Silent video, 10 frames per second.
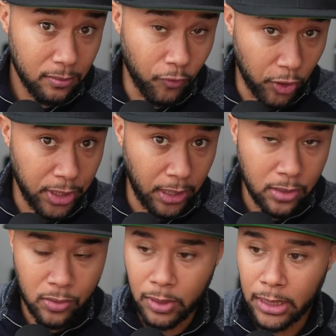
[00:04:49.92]

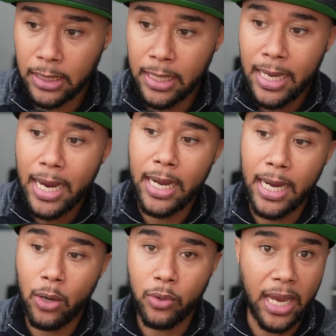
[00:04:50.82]
vertex, right? And
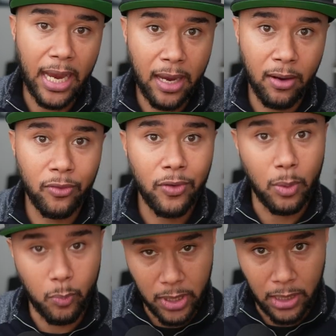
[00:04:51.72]
now we have
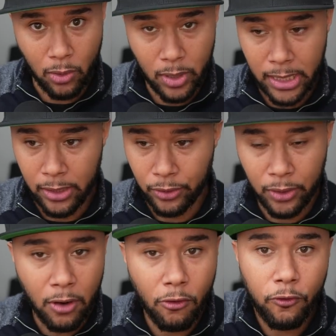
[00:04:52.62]
a locator
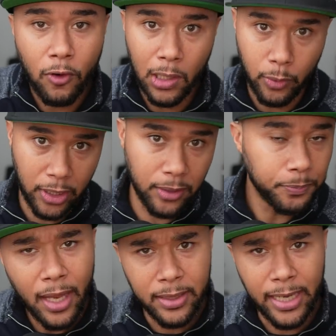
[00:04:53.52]
following
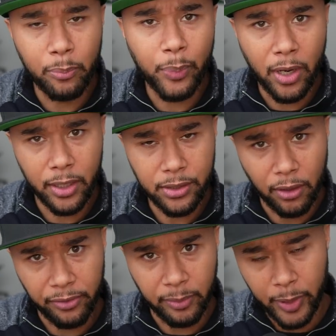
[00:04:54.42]
that part
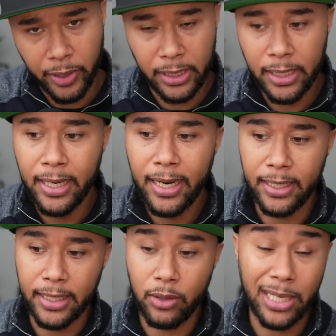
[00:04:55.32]
of the body,
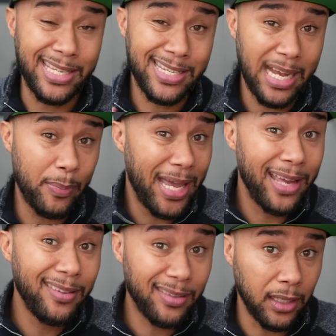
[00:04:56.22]
and then you can snap
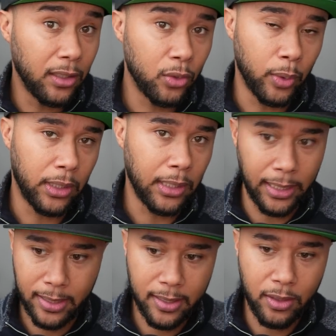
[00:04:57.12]
anything into it,
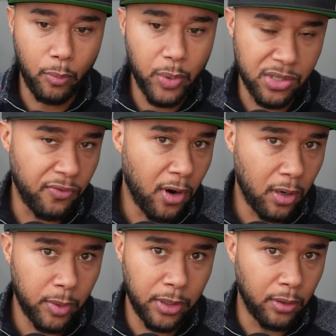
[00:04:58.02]
like, I know, a piece of
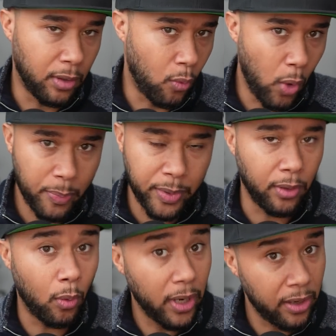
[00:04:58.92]
armor or a weapon
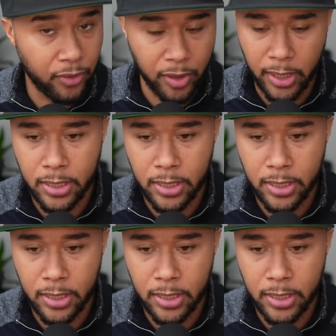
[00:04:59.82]
or whatever it